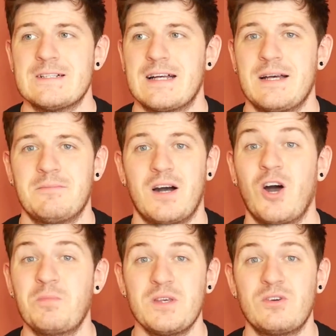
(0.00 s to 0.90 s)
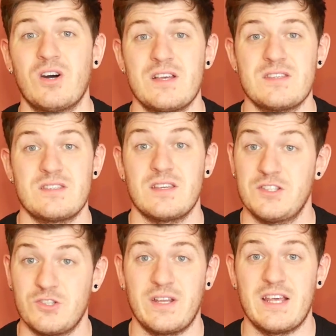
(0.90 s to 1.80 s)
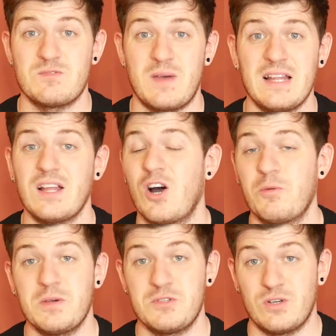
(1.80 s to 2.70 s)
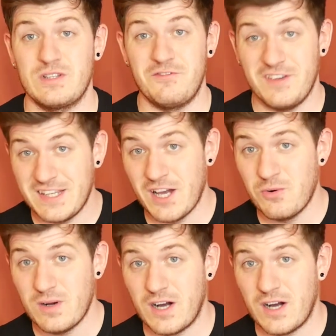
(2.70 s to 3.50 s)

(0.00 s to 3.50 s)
I hope you guys enjoyed it as well. I hope you enjoyed the video.